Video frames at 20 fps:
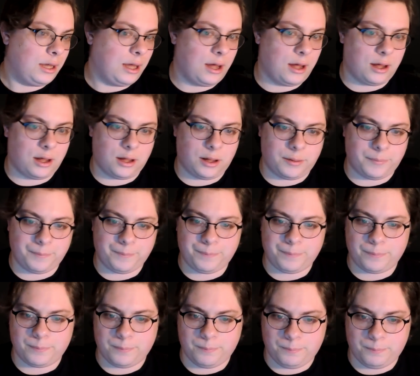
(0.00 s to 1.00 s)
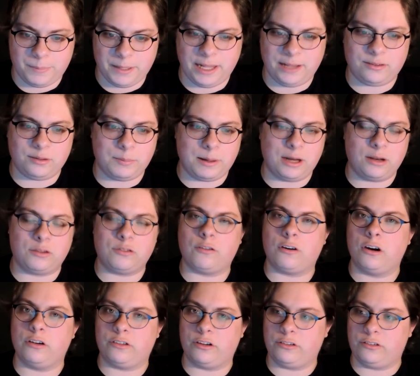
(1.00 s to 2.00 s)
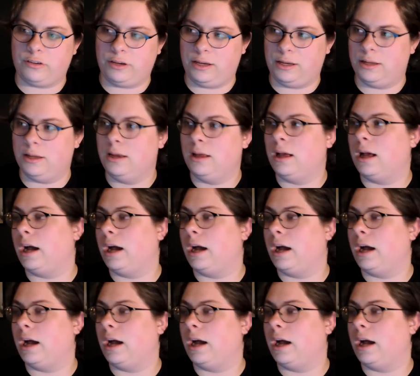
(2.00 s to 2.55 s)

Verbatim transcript: um, but that's about as far as i see it